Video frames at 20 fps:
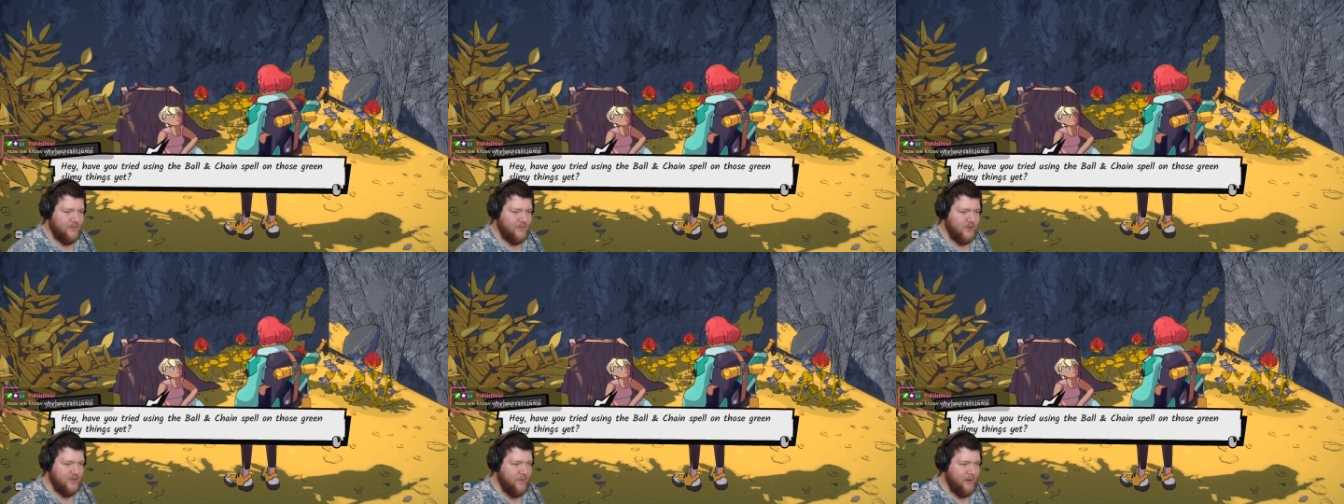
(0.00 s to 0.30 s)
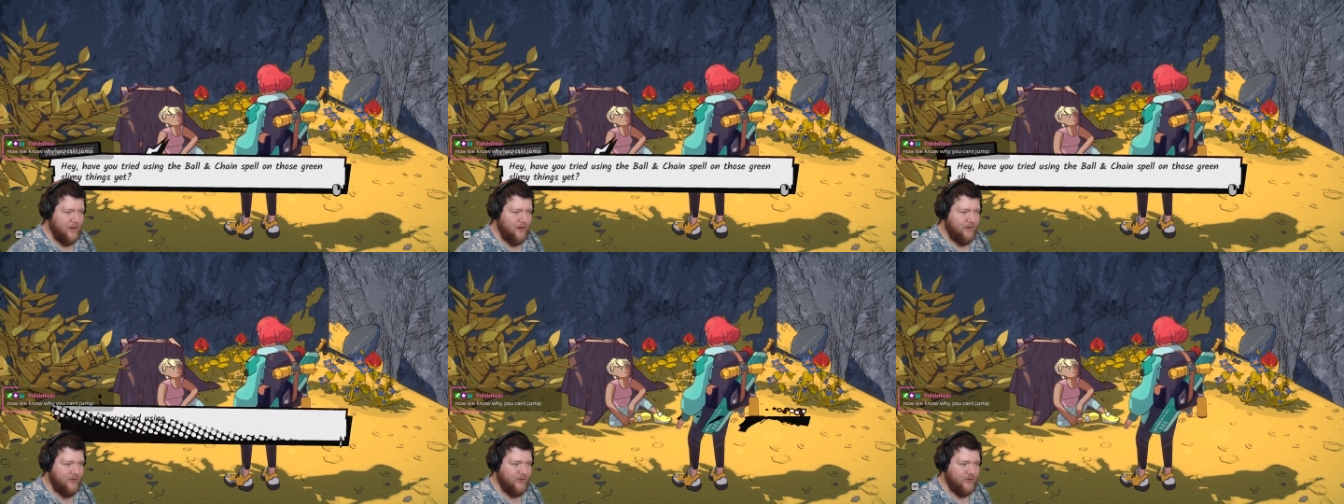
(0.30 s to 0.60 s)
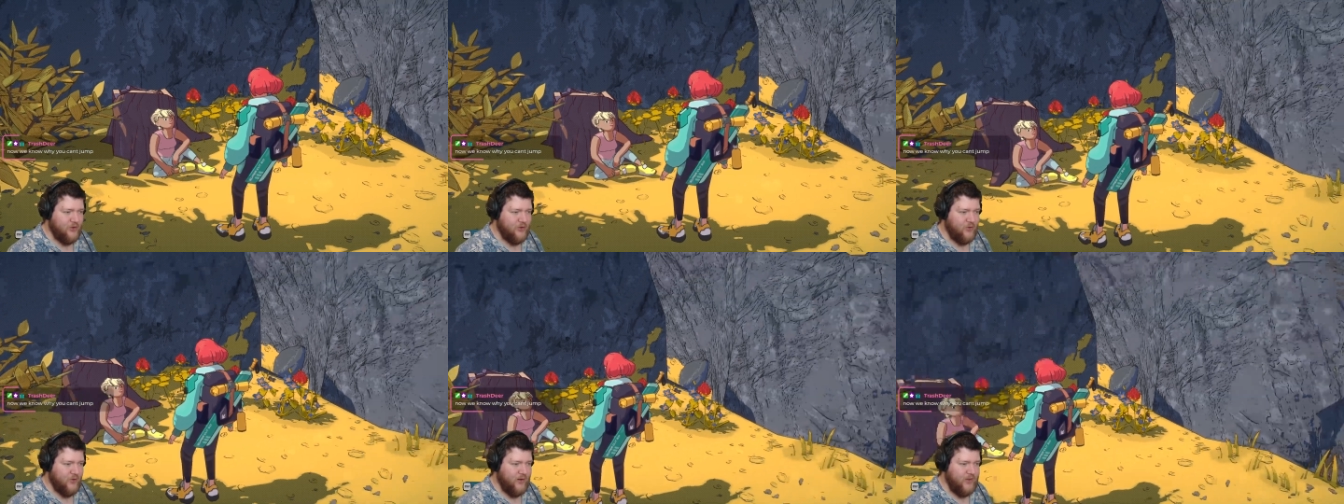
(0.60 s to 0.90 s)
spell on
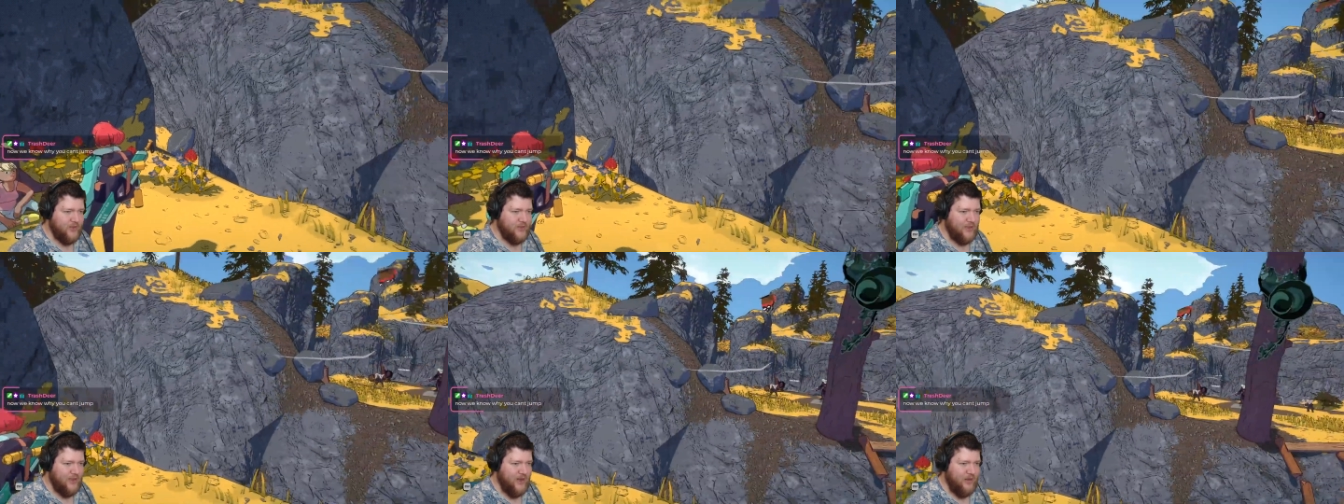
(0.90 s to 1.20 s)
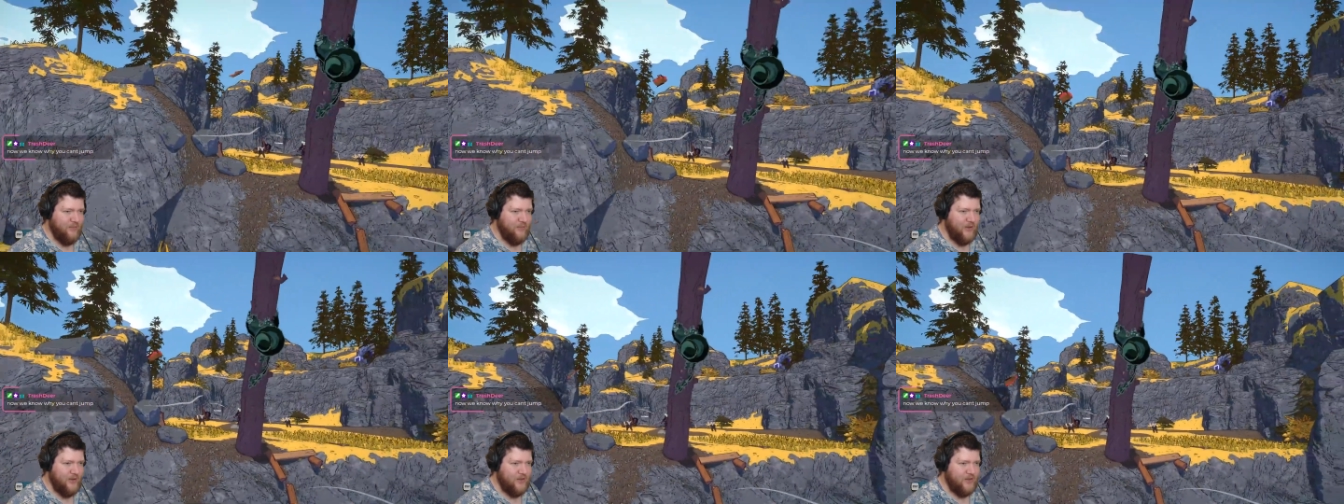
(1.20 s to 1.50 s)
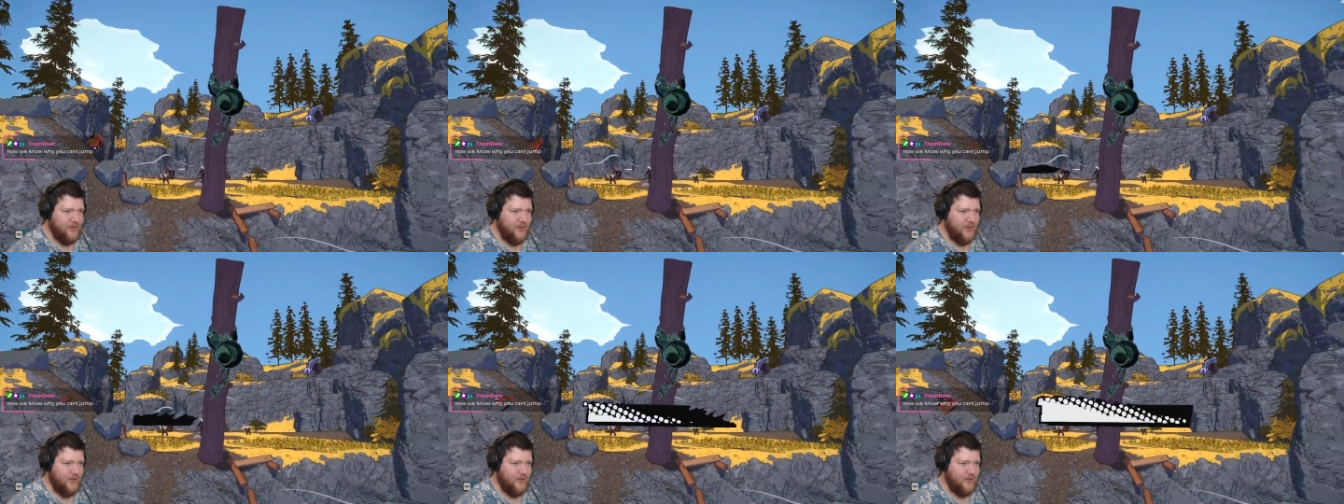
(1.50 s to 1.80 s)
those green slime
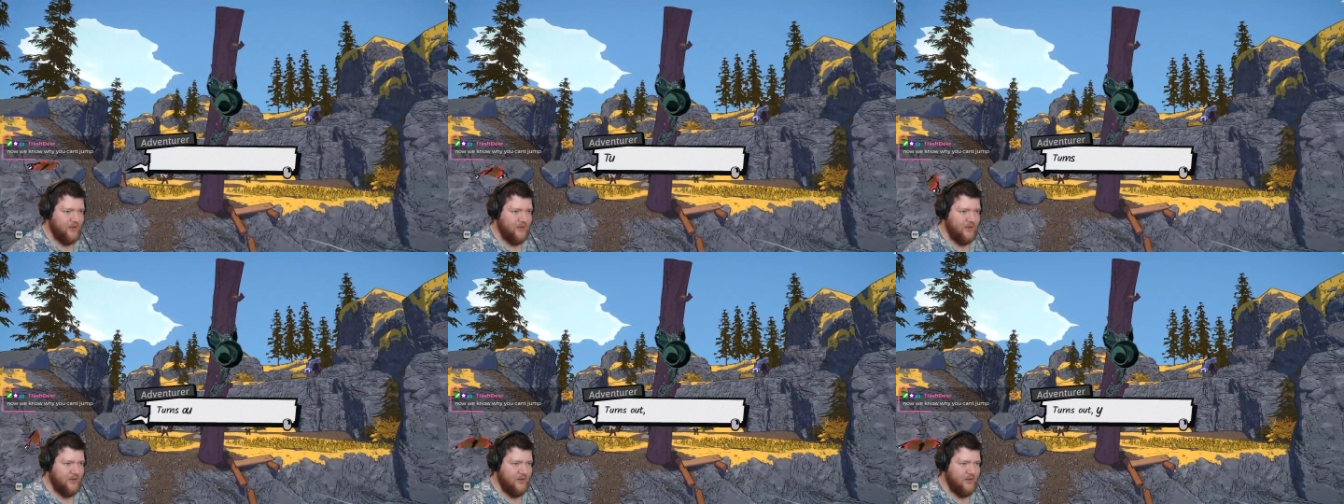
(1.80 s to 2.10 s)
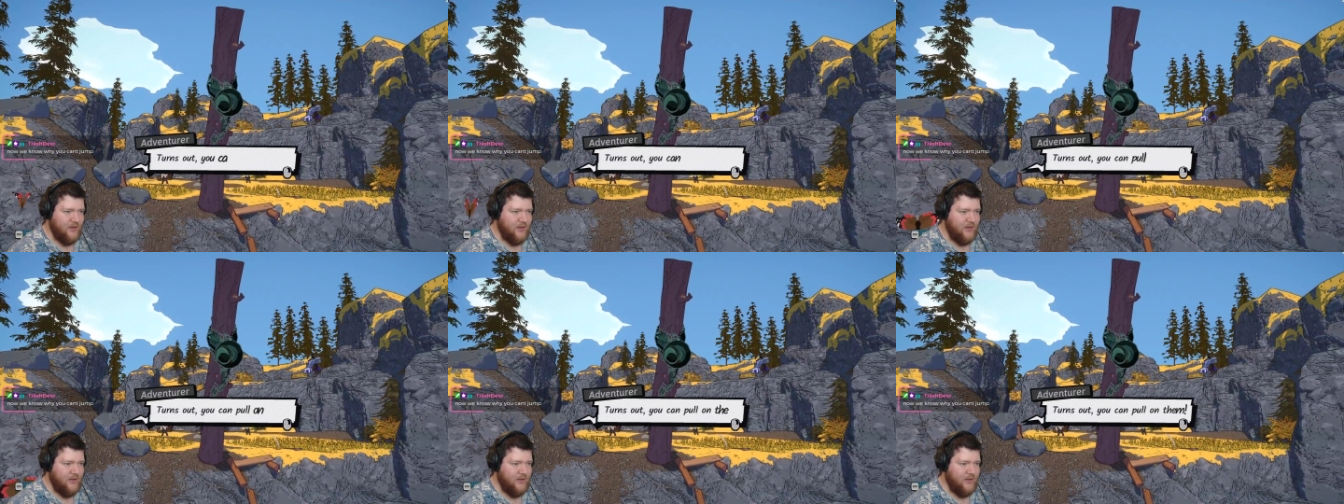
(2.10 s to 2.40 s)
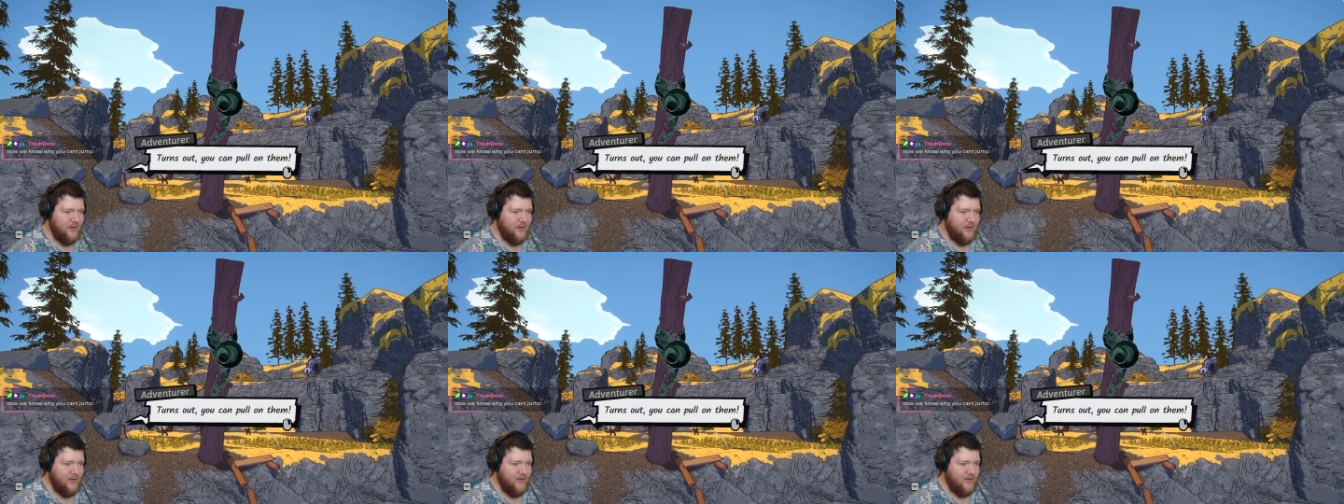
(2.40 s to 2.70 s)
things yet?
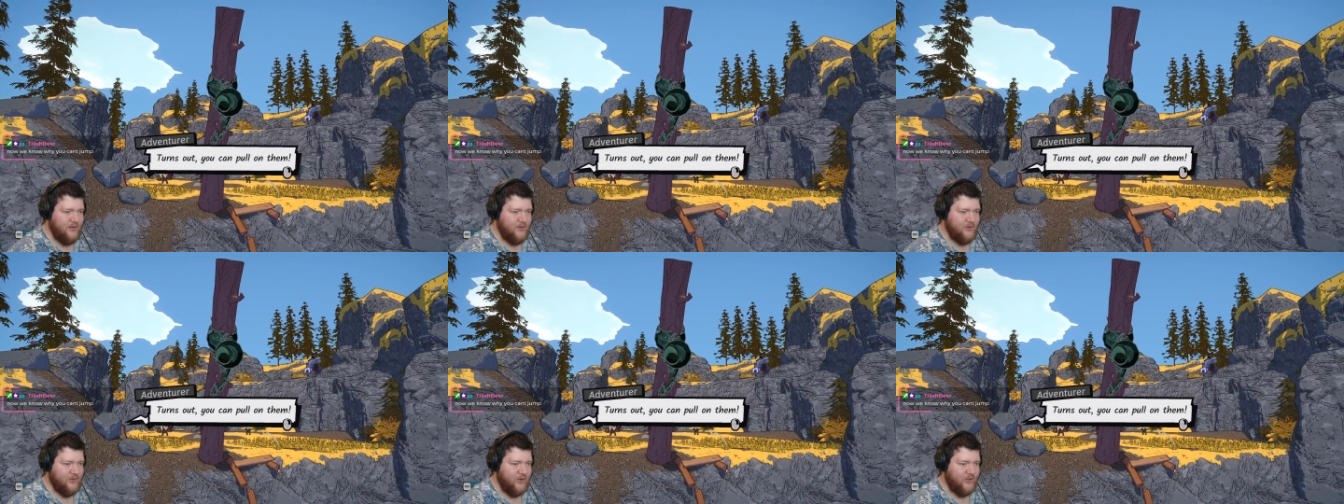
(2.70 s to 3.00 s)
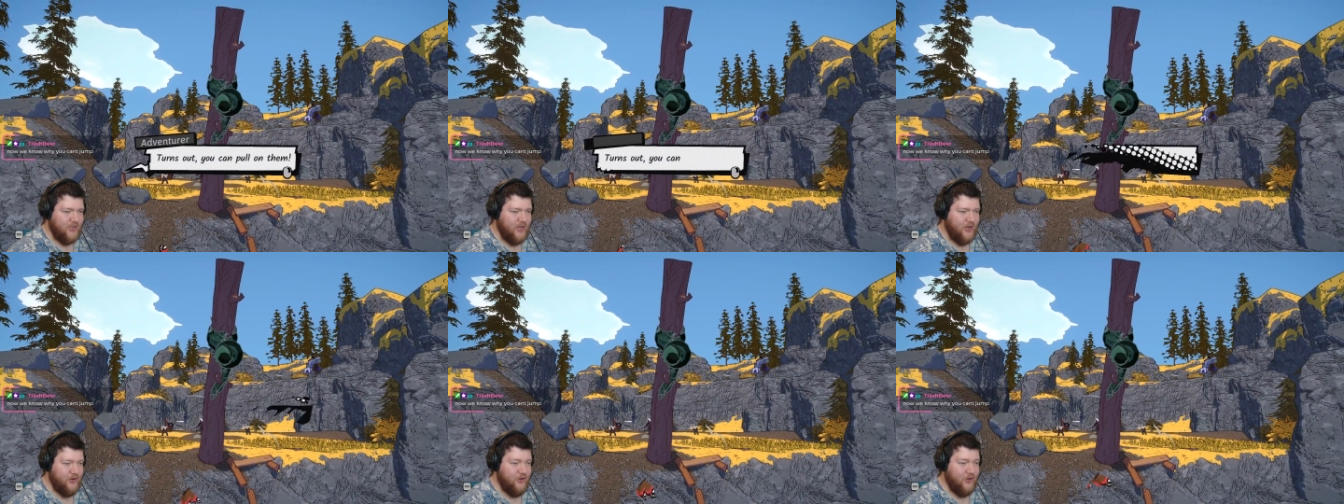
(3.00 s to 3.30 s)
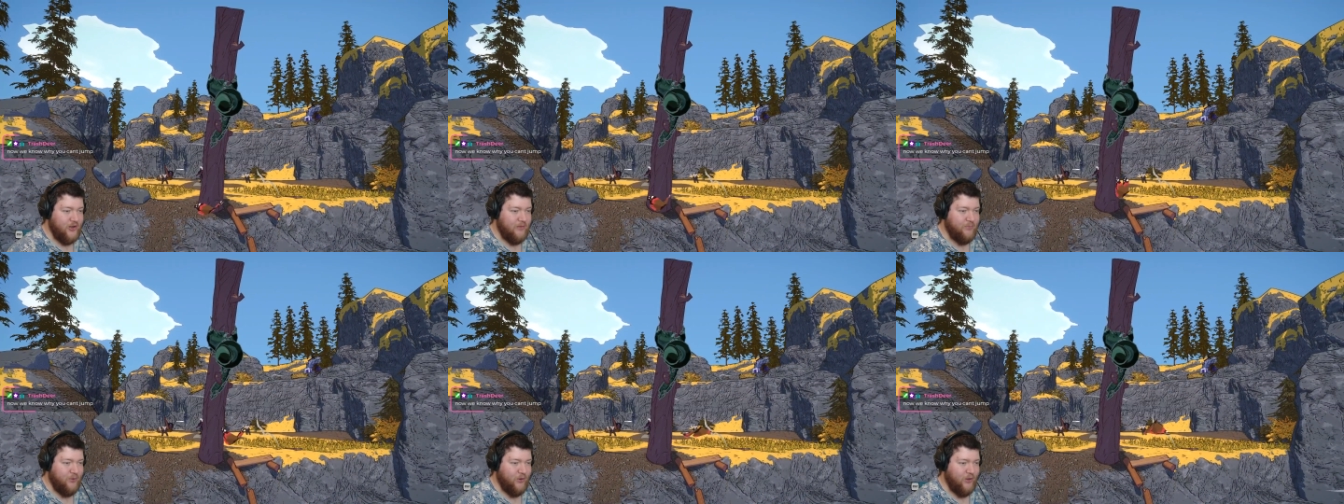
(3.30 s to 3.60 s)
Turns out you
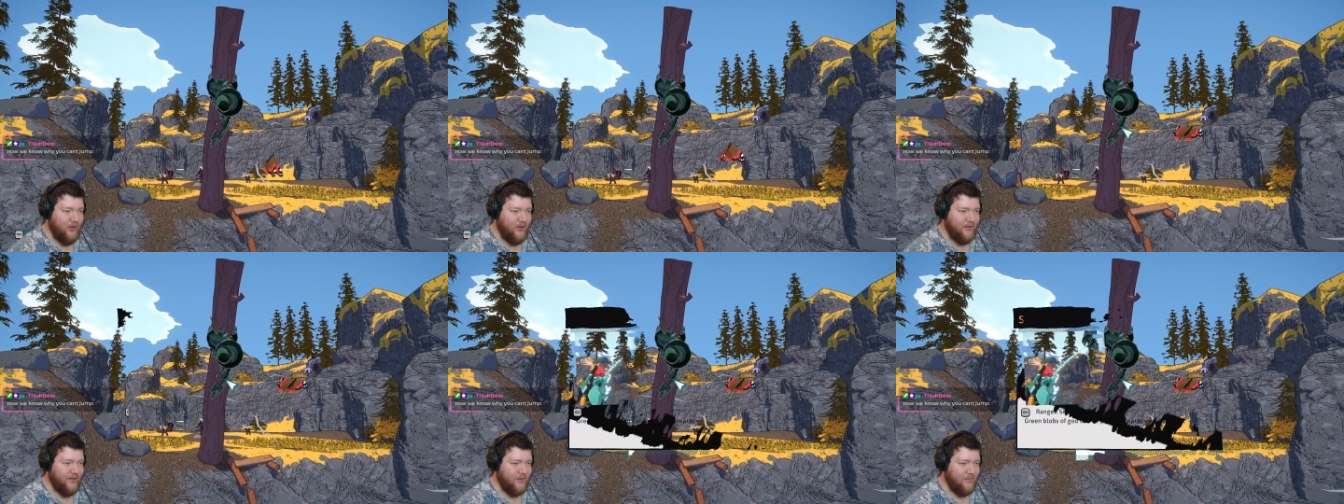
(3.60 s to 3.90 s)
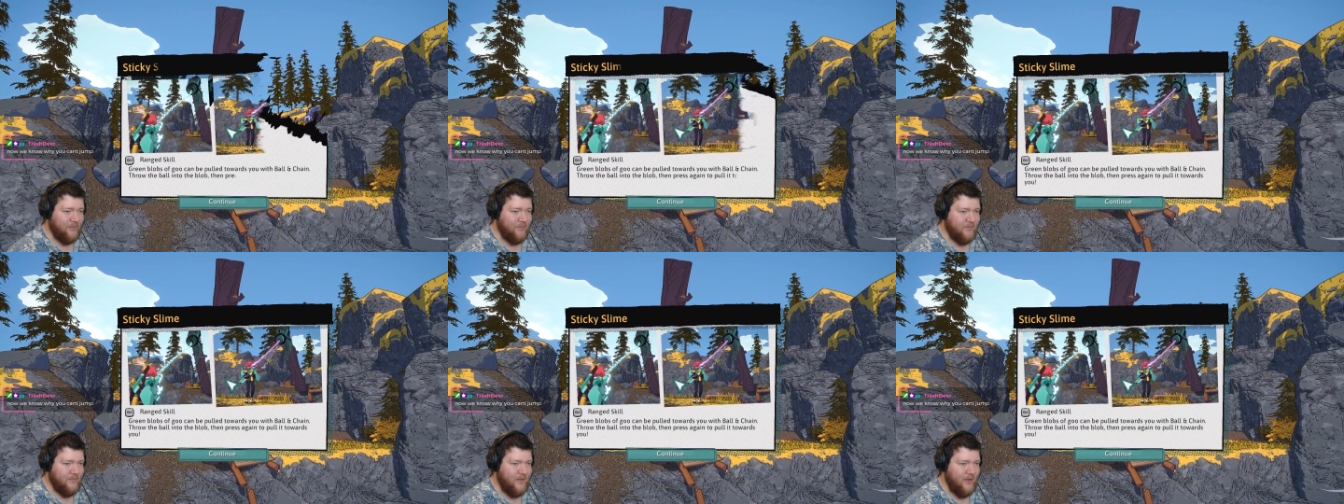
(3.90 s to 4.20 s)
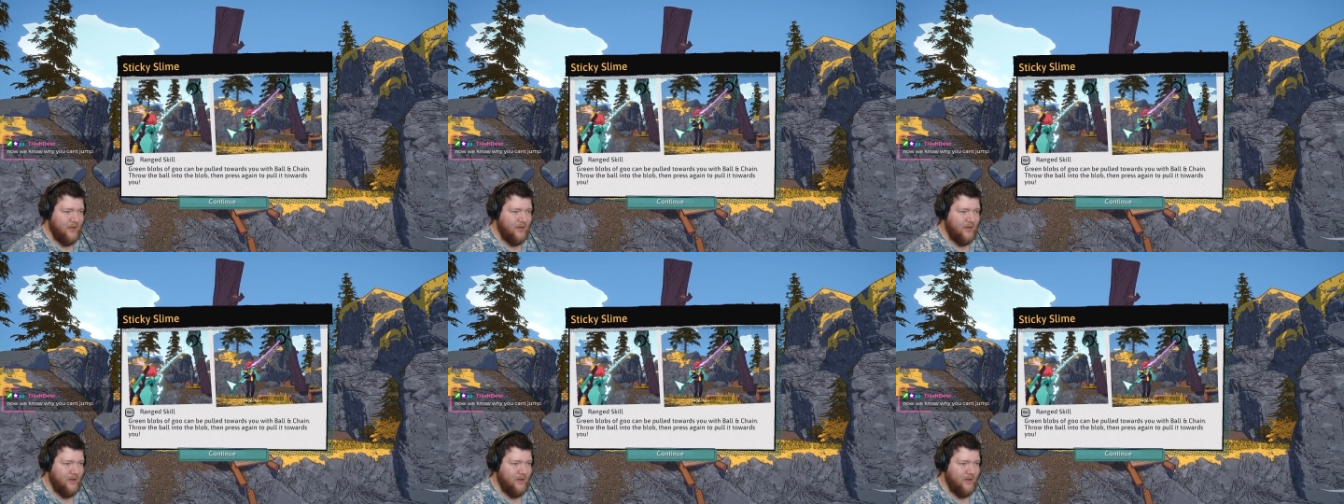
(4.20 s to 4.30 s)
can pull on them.